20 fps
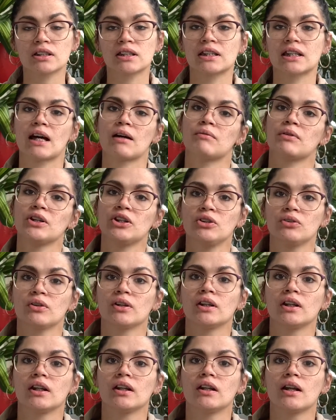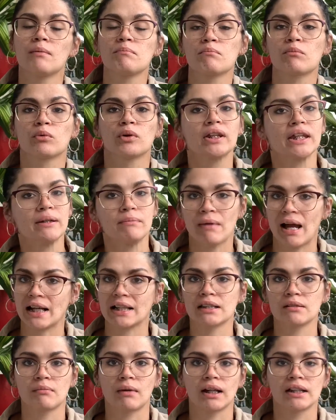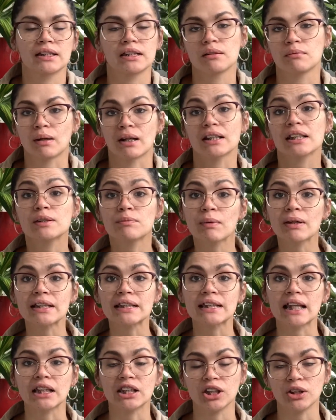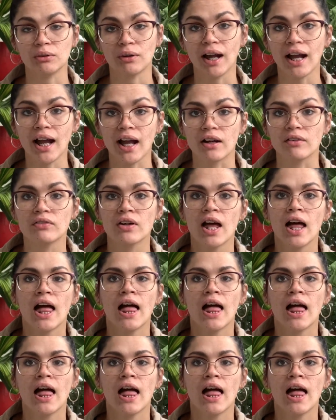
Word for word: So that way you can really maximize the amount of space that you have.